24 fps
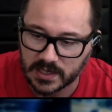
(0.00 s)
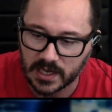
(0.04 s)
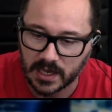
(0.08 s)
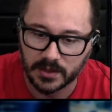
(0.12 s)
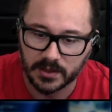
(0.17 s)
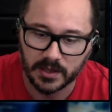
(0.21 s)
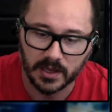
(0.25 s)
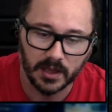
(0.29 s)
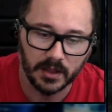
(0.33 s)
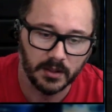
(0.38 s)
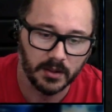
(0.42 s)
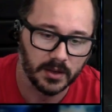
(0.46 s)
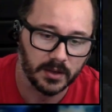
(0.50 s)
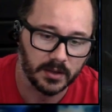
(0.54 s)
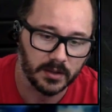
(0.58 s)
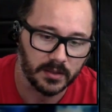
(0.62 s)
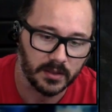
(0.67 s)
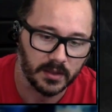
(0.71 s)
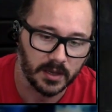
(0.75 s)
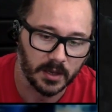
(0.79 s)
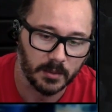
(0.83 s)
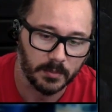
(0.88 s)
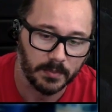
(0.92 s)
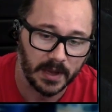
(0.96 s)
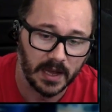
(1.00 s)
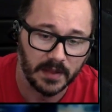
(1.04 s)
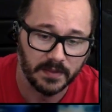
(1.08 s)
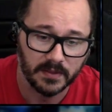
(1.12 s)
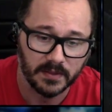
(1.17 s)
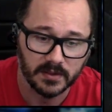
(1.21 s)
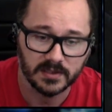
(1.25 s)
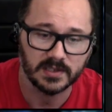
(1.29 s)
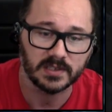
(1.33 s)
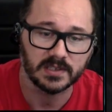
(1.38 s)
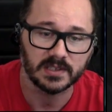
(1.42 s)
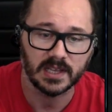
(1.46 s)
Now the other good thing about
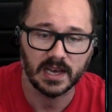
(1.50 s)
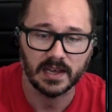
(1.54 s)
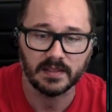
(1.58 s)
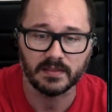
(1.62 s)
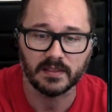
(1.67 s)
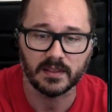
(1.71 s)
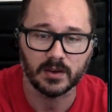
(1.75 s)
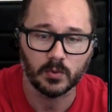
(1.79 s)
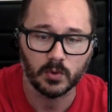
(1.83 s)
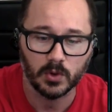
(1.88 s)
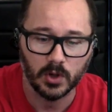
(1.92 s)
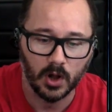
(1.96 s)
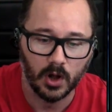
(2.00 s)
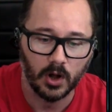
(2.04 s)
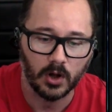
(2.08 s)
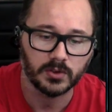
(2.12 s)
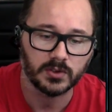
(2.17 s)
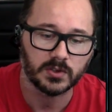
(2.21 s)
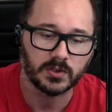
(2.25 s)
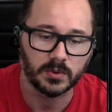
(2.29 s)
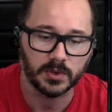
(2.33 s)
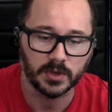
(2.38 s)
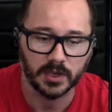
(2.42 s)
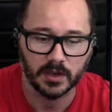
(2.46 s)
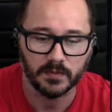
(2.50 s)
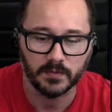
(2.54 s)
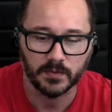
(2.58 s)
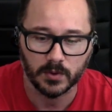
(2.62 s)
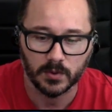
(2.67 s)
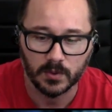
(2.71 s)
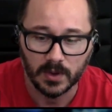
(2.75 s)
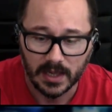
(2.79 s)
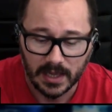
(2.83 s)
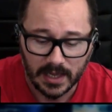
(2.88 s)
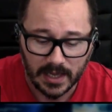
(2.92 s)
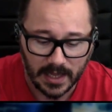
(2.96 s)
this is that they will also give
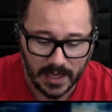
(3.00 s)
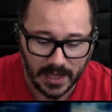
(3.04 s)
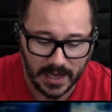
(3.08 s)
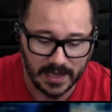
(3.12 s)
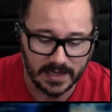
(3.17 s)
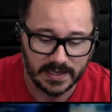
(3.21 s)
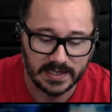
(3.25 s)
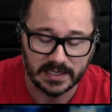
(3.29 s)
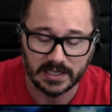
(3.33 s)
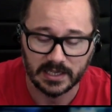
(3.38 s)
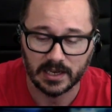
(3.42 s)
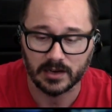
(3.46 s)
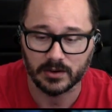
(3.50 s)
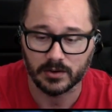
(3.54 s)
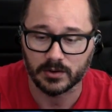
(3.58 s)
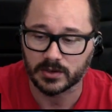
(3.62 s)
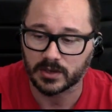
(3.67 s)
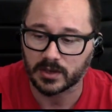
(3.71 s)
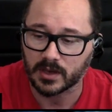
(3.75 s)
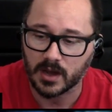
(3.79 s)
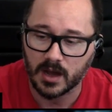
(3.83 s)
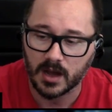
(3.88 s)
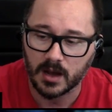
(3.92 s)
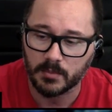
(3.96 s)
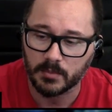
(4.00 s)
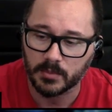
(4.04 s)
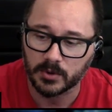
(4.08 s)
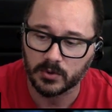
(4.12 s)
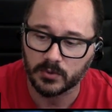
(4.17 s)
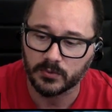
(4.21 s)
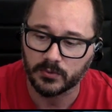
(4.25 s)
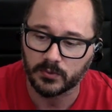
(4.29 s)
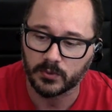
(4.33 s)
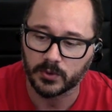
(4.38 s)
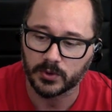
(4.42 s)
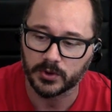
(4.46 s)
you a standard
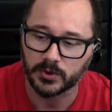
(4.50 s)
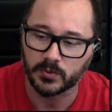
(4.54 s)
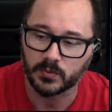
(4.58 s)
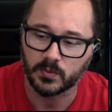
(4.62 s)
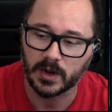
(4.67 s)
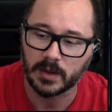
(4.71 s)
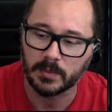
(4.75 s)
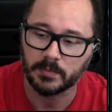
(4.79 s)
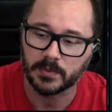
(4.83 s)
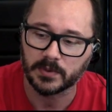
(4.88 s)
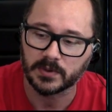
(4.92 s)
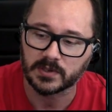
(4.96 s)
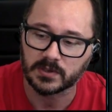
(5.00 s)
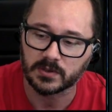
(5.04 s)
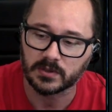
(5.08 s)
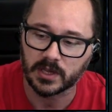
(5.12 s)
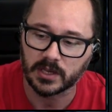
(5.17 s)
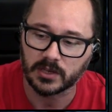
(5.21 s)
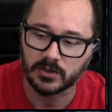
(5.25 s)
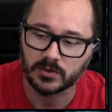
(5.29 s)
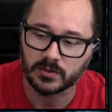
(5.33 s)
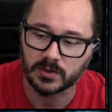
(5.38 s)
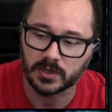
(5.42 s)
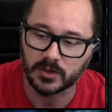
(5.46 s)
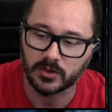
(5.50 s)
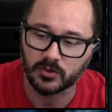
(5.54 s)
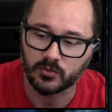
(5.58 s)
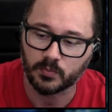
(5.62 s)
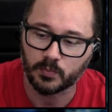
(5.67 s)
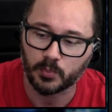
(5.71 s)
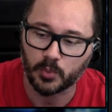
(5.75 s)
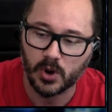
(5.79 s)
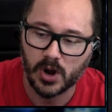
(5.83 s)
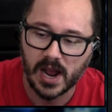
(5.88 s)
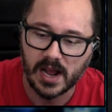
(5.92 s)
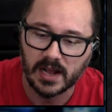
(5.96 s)
combo for your weapon so that you can
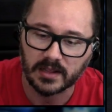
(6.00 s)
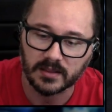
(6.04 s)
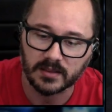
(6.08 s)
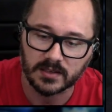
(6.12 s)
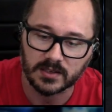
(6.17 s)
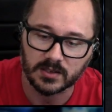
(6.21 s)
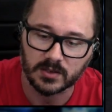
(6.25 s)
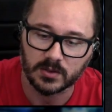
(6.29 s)
practice.